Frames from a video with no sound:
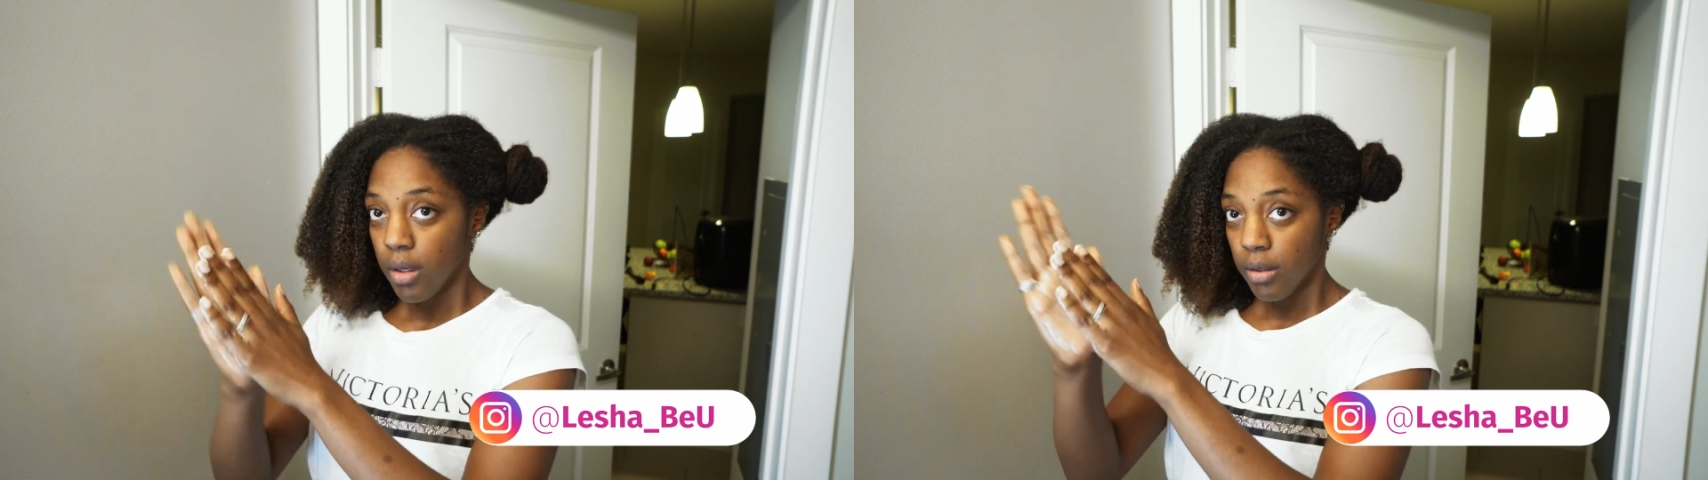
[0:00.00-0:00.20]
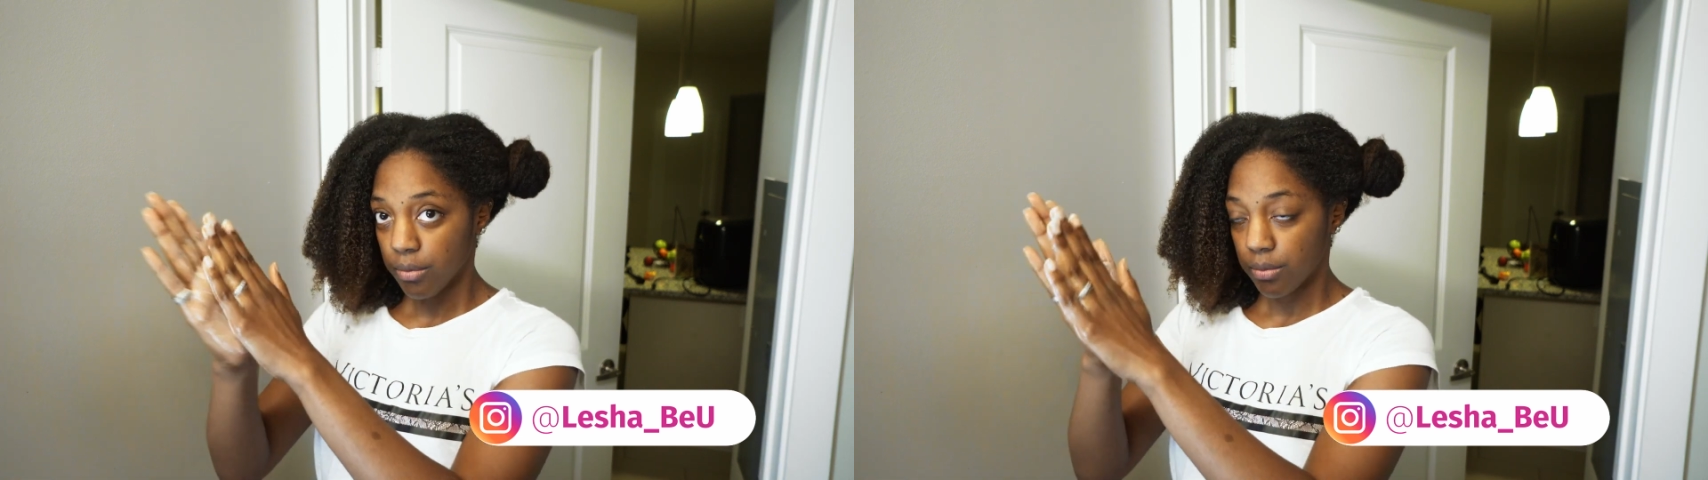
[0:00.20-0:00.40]

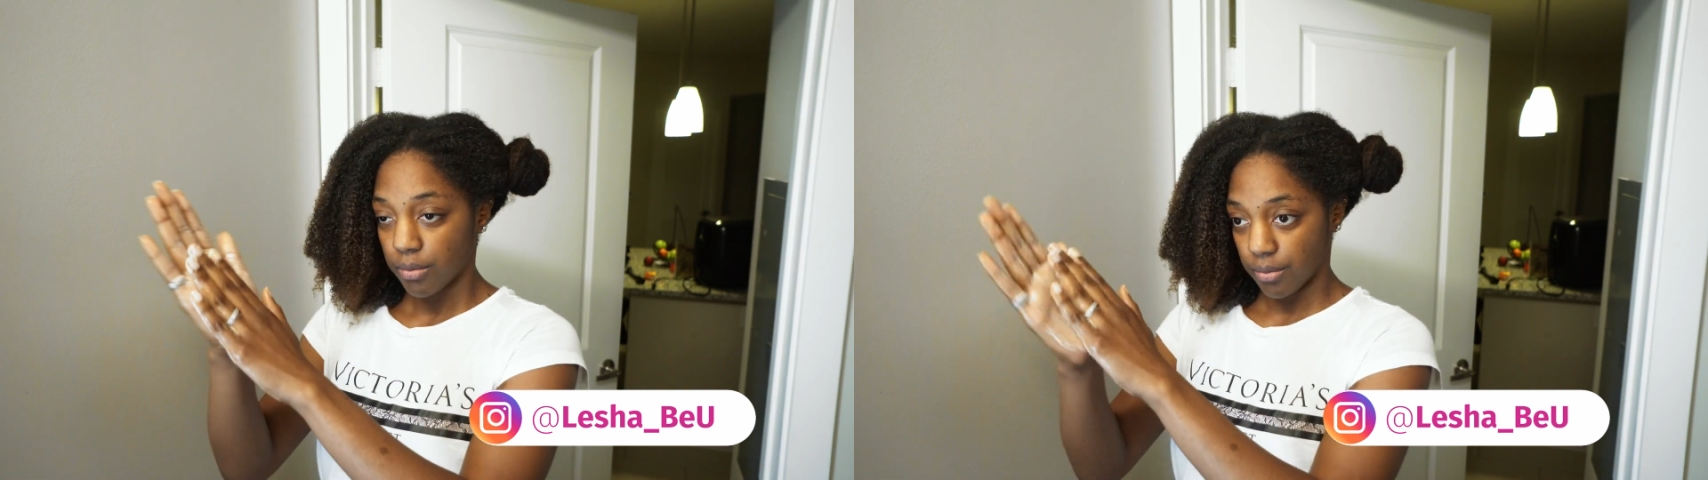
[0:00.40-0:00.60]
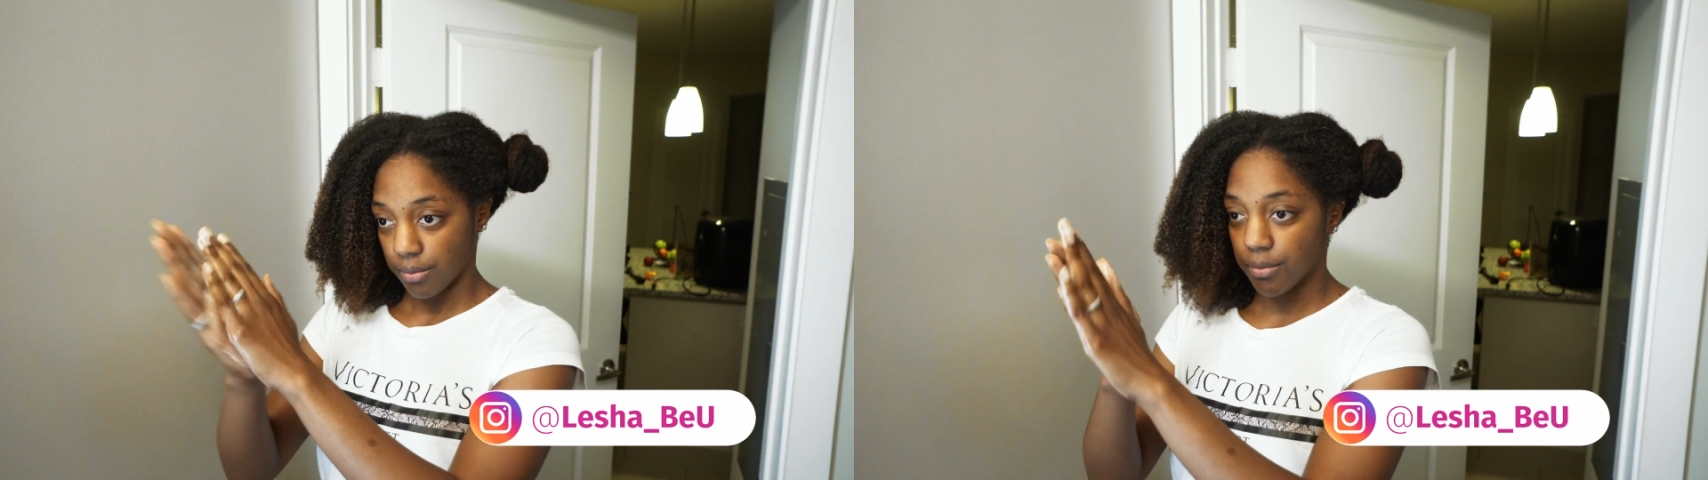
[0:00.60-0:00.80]
a little
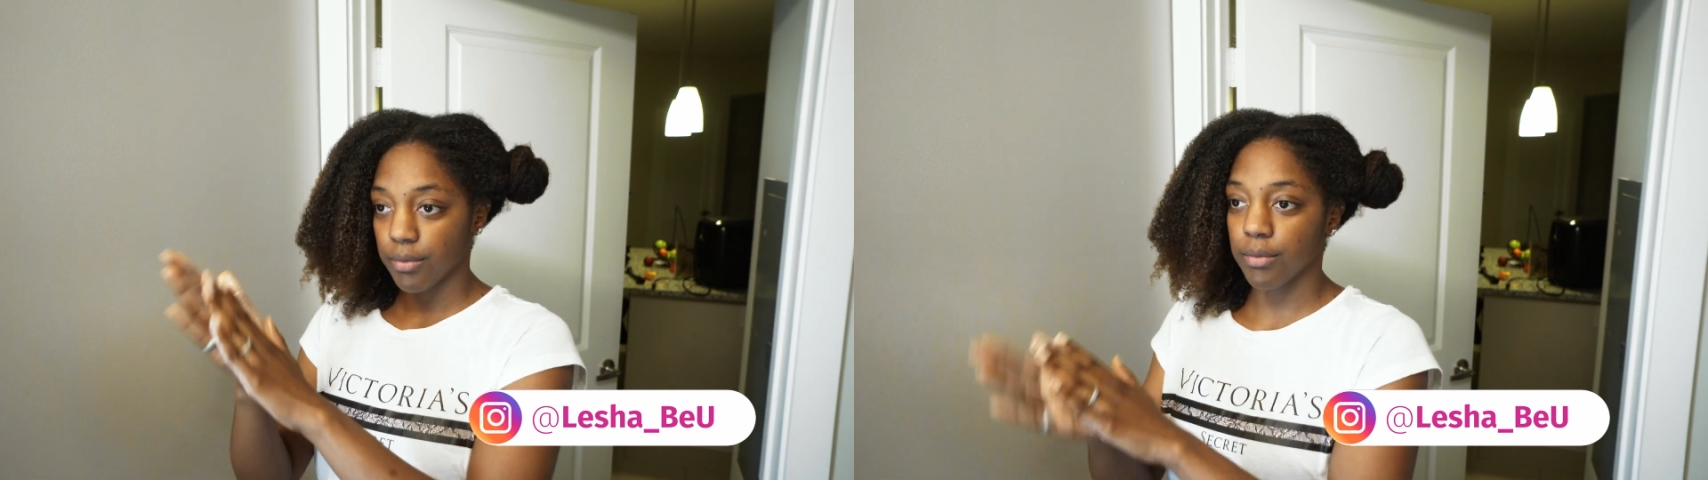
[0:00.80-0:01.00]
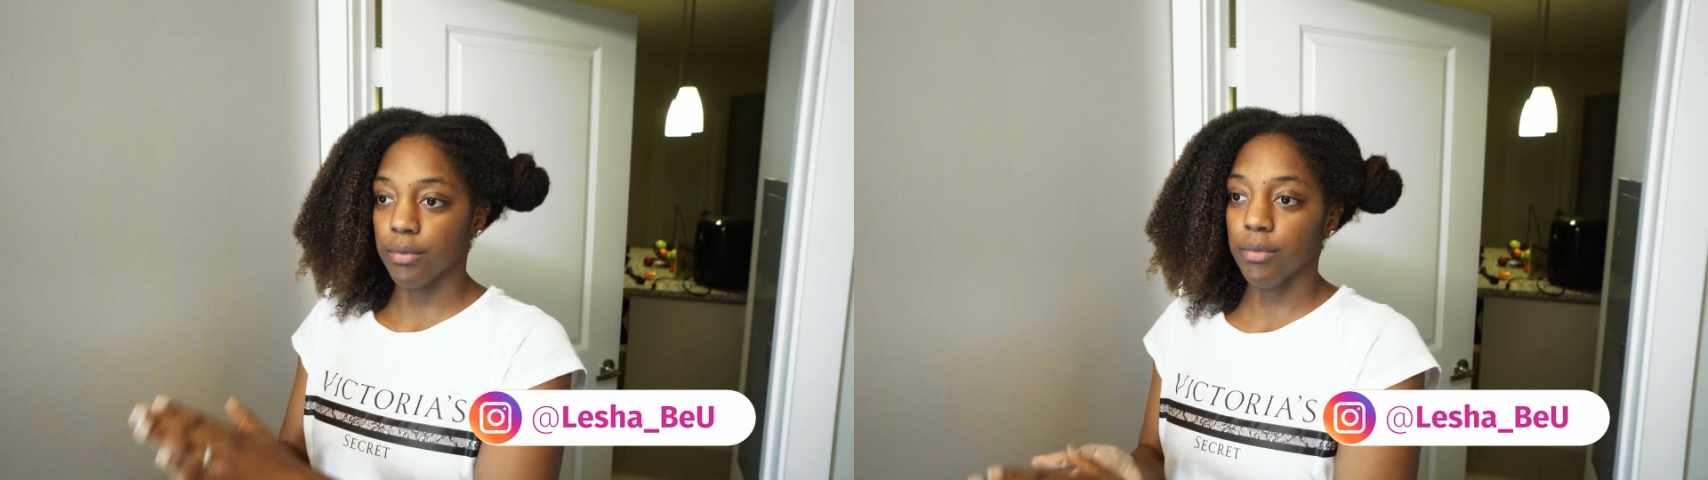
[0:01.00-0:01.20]
bit
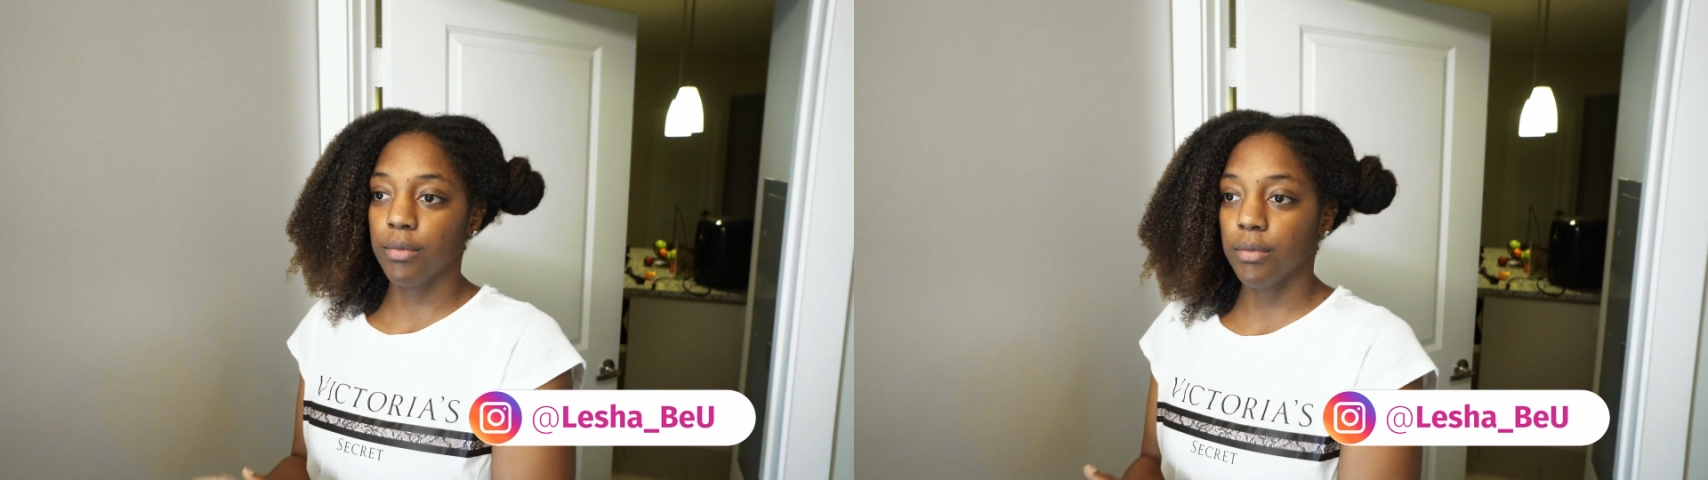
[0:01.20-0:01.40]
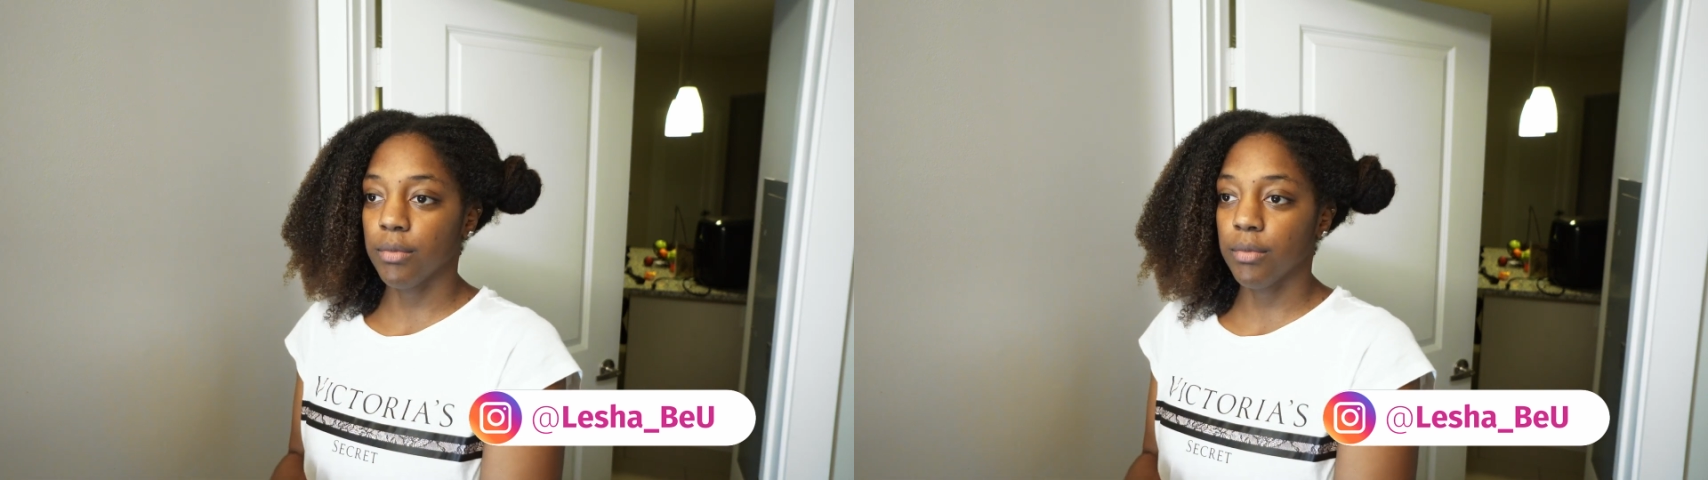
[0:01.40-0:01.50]
more.